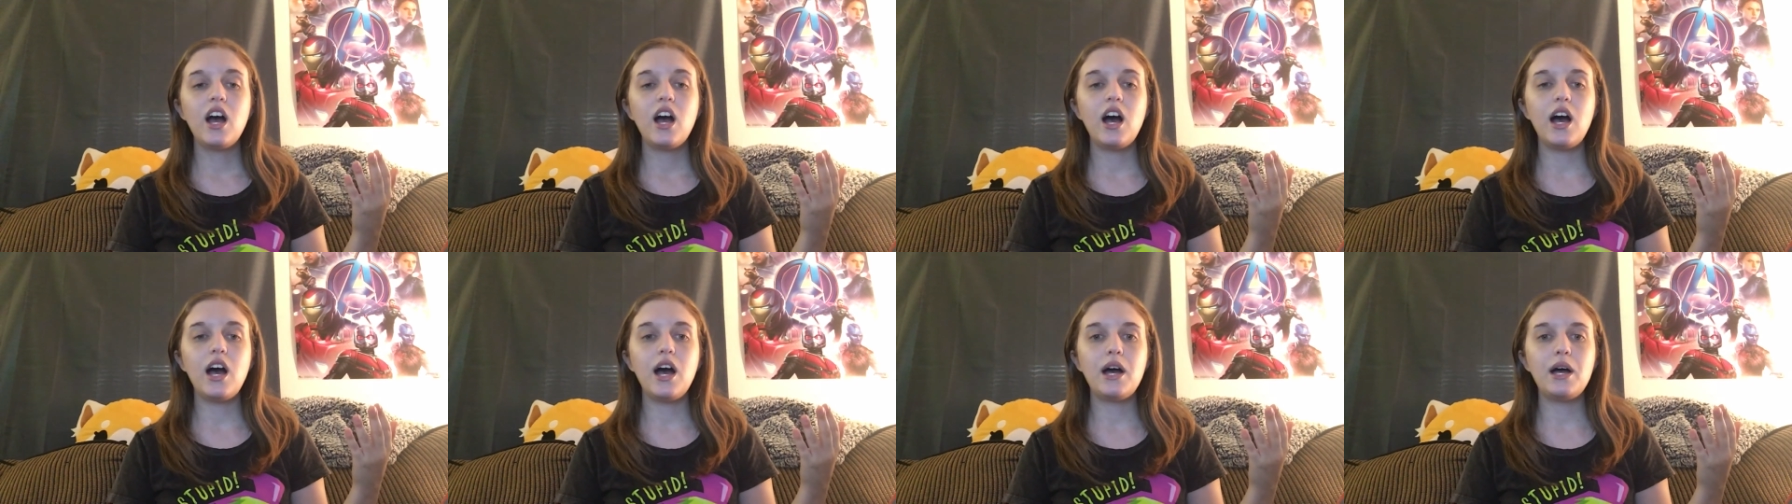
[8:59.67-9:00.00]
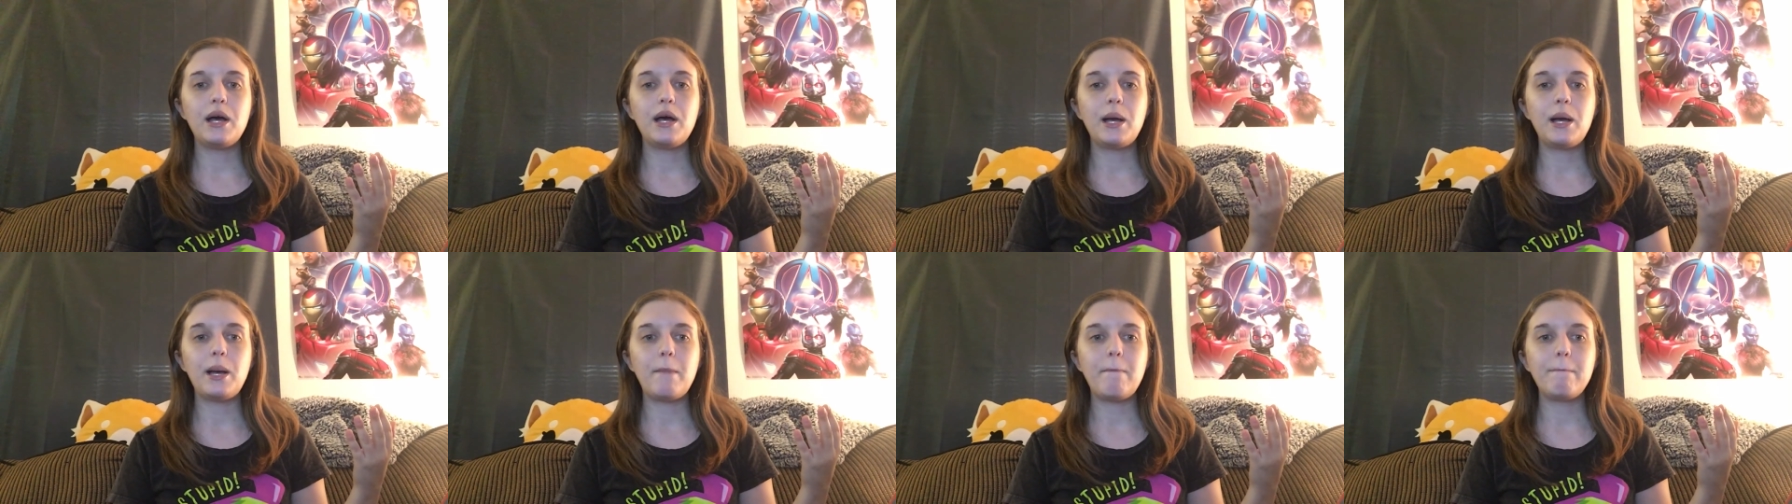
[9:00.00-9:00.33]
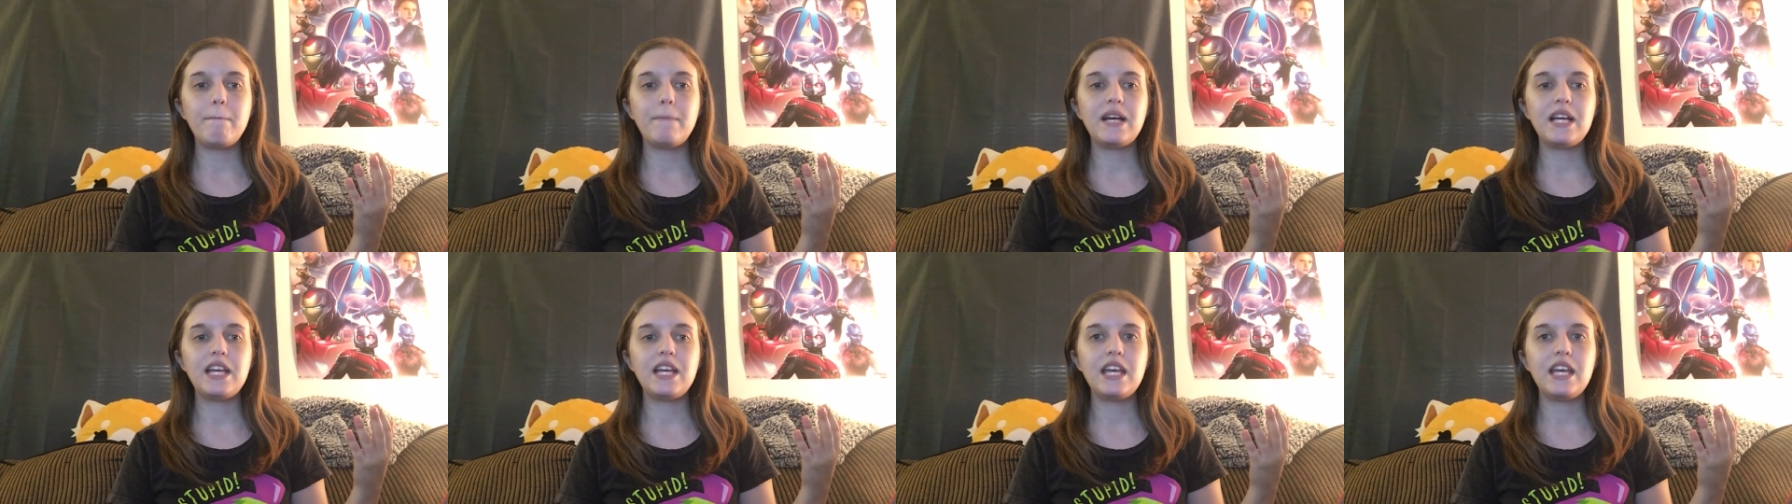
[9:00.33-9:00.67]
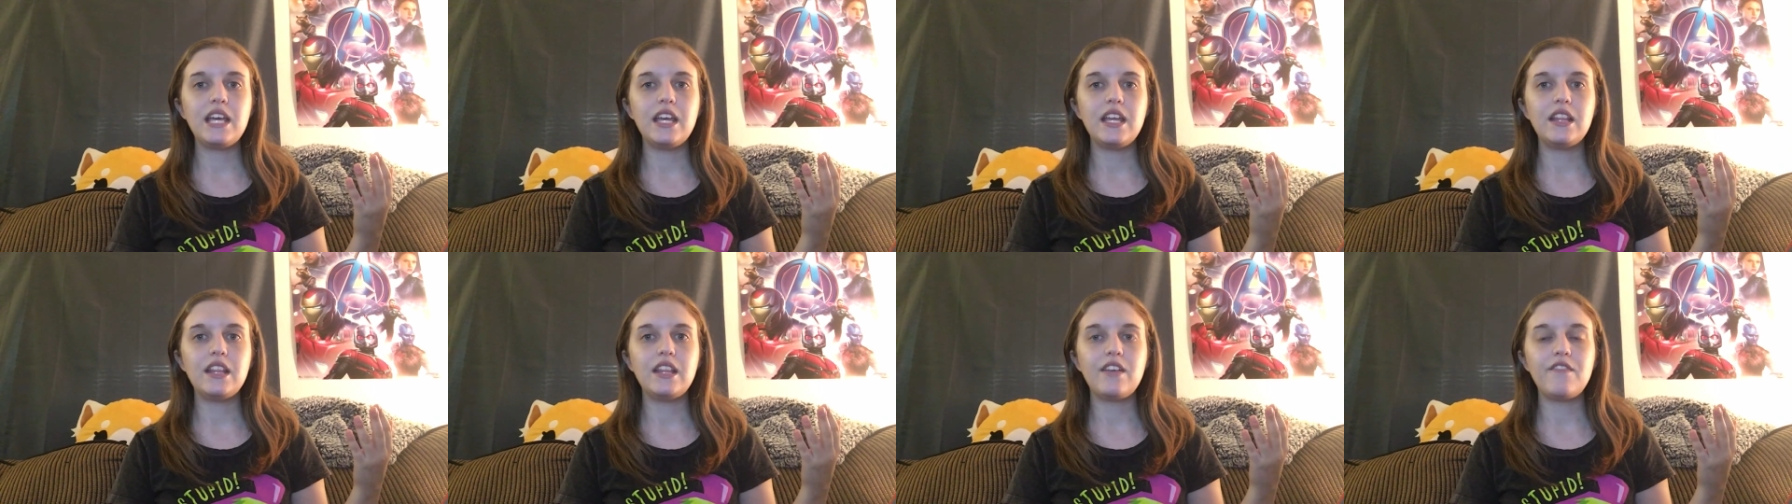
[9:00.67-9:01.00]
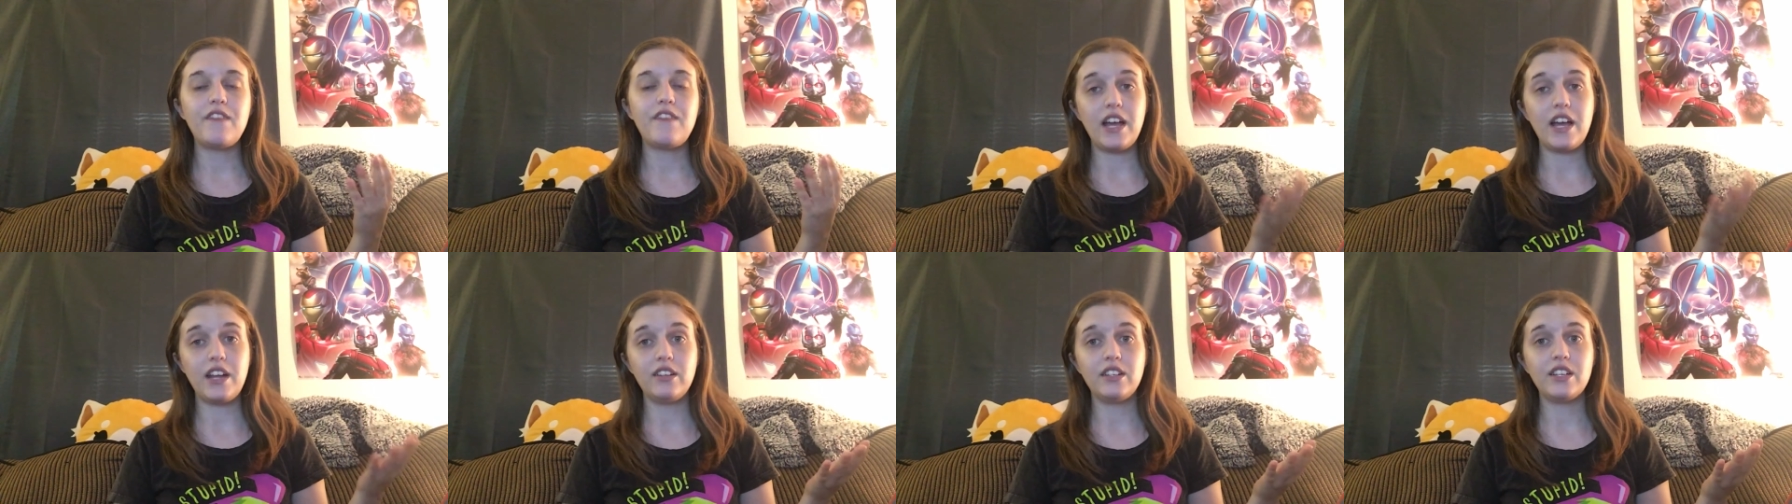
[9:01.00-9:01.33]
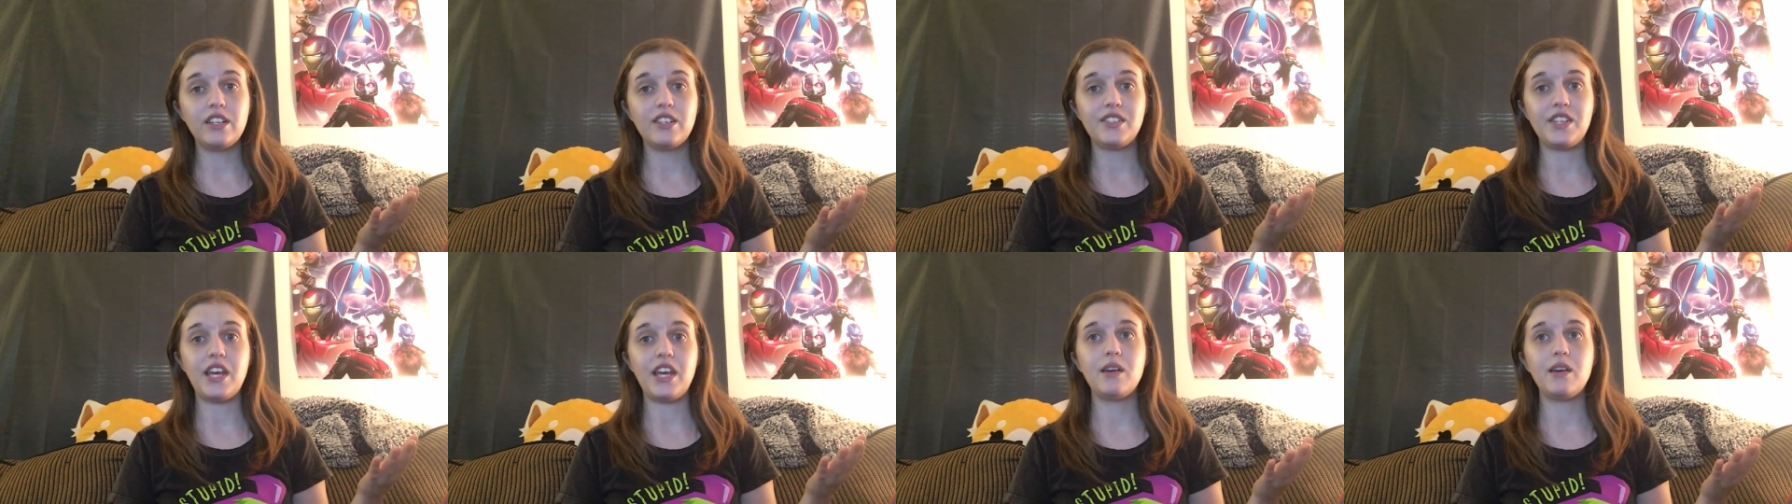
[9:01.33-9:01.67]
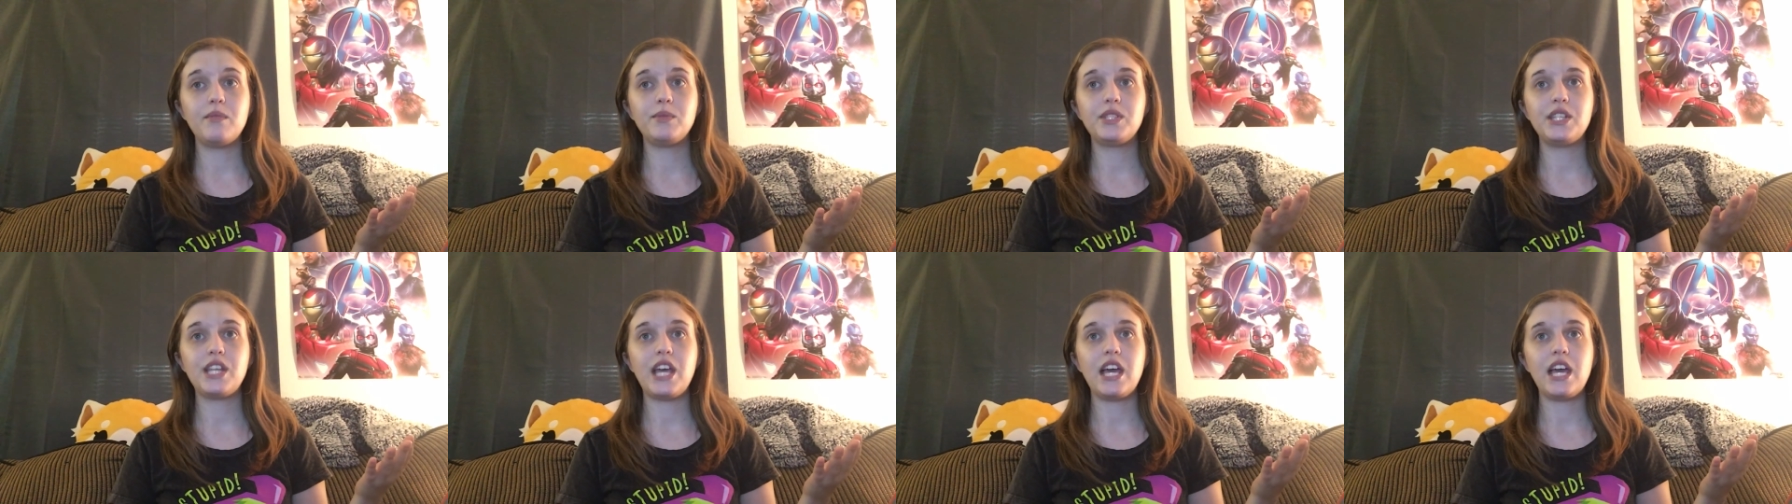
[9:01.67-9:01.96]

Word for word: um, in the final exams